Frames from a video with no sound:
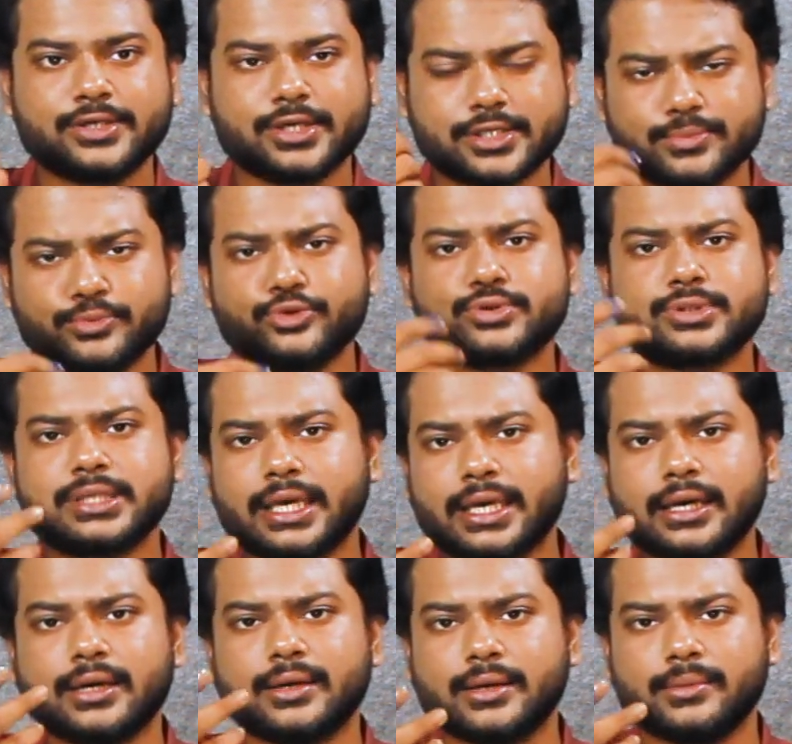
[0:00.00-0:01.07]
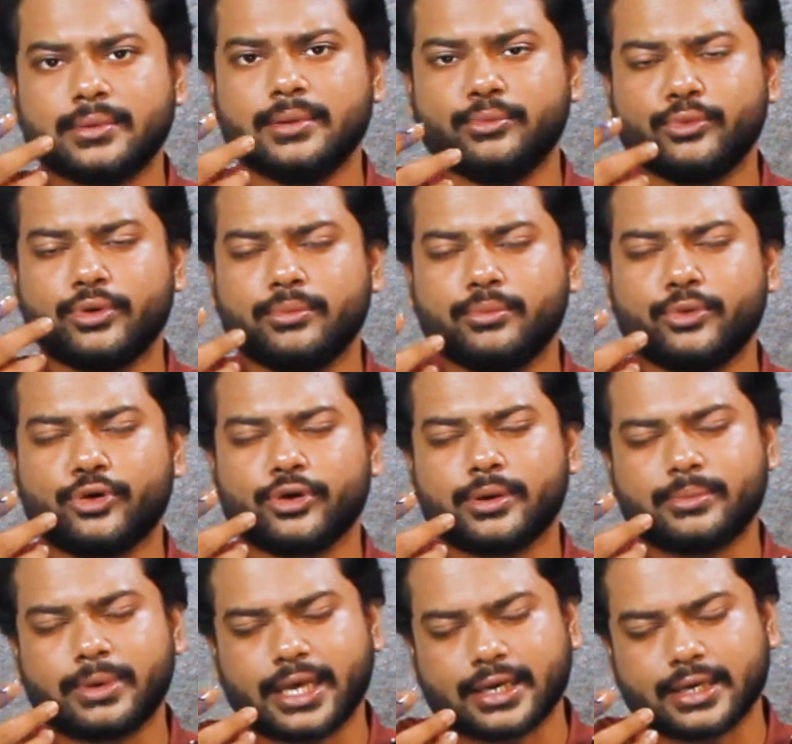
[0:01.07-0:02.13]
It's most like more
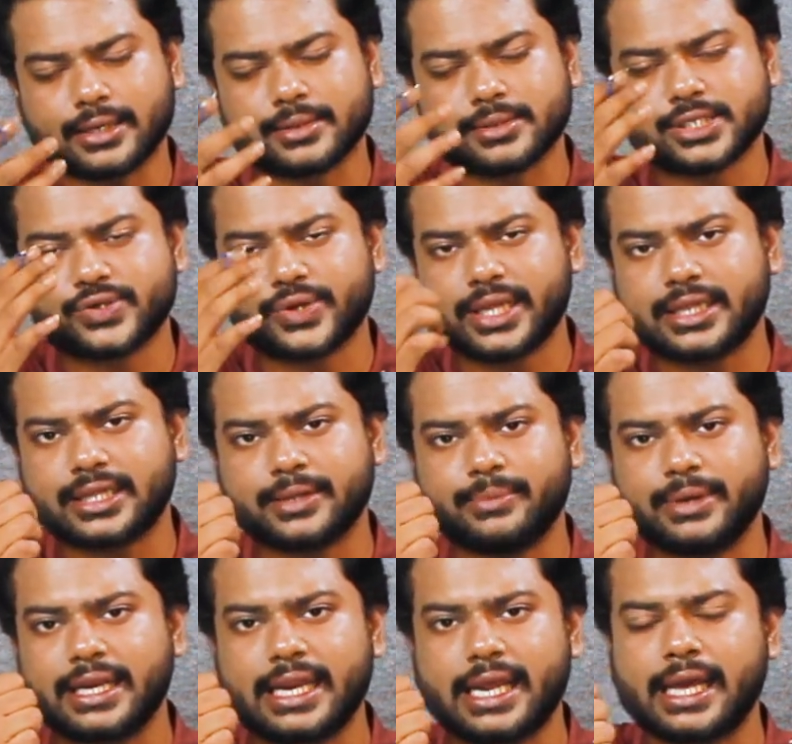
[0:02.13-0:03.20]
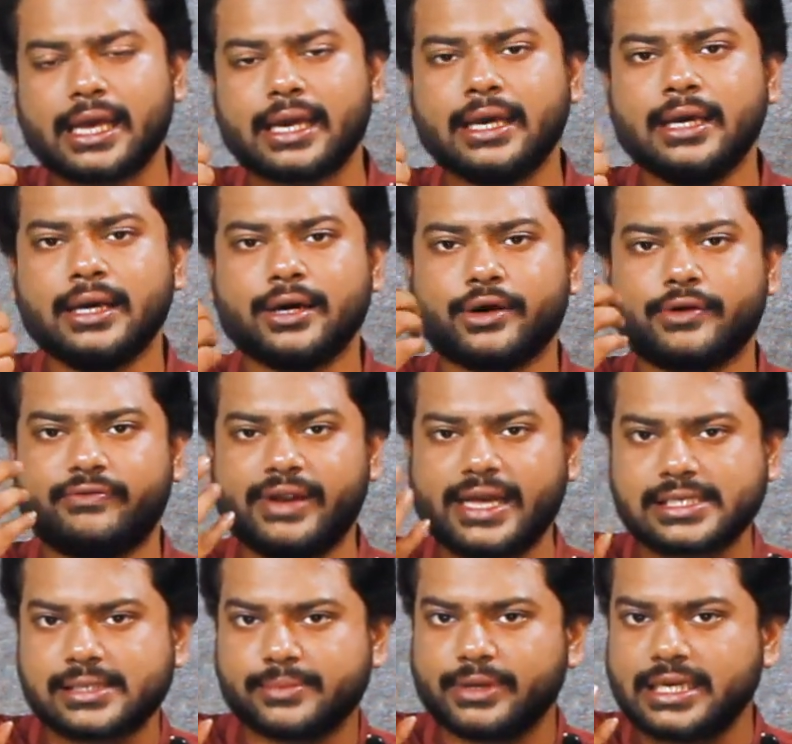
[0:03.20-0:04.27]
like a strength building or
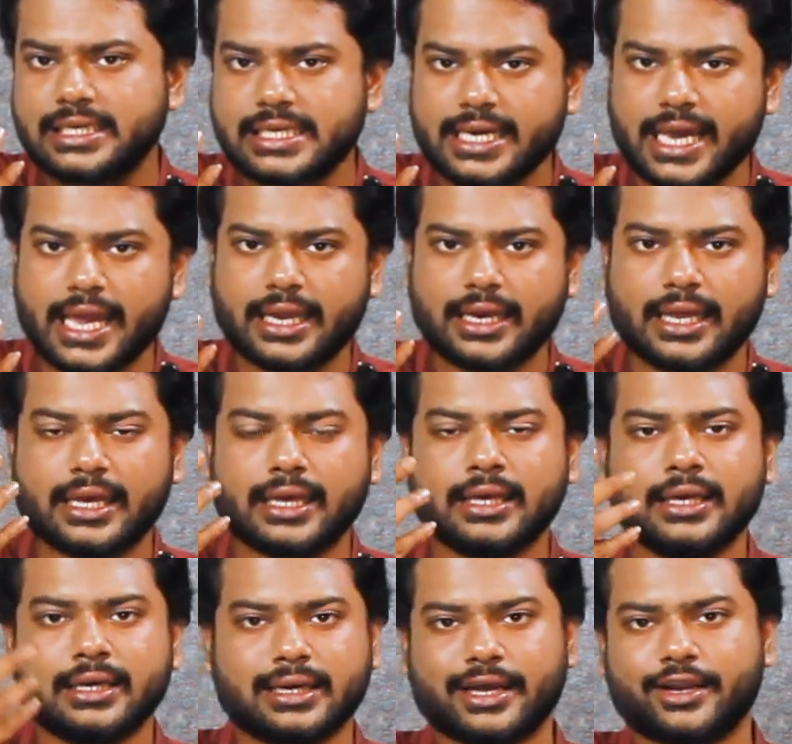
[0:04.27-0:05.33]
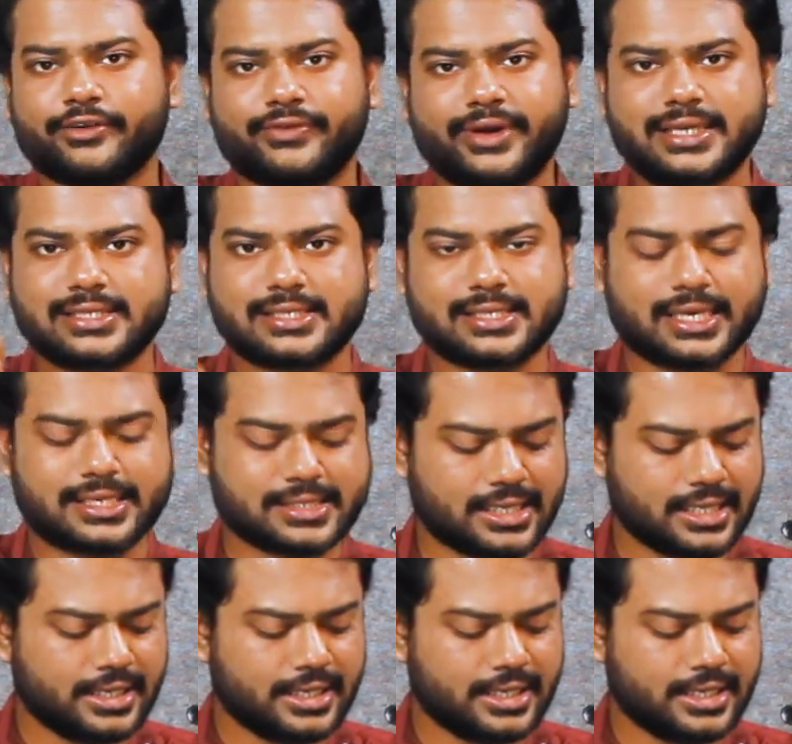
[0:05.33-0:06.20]
flexibility gaining kind of exercise.